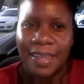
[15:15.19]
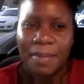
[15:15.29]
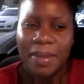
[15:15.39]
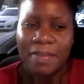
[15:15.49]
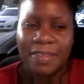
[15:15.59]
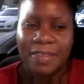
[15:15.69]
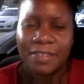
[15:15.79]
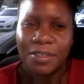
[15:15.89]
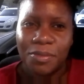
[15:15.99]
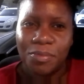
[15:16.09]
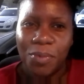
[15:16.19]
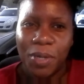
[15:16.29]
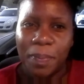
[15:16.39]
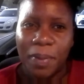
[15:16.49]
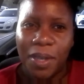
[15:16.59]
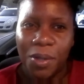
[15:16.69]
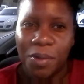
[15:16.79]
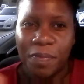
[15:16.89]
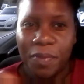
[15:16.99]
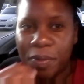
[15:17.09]
I never seen a whole heap of
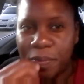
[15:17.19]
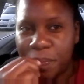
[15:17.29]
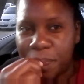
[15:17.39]
love